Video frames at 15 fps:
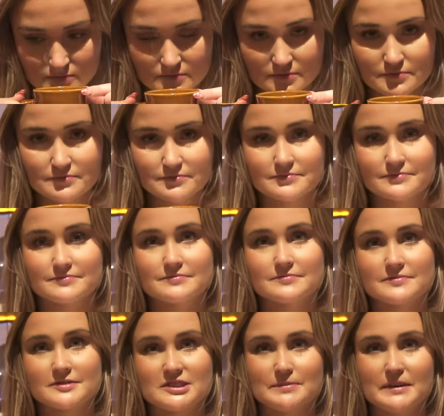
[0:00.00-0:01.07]

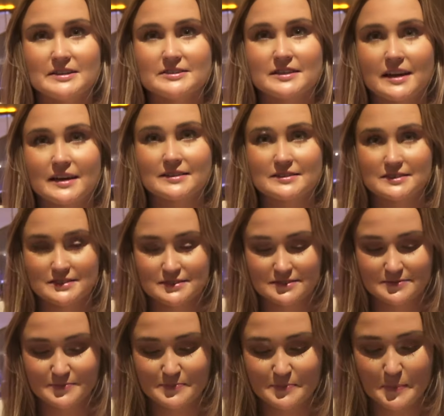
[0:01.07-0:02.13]
Mmm, smells nice. Really?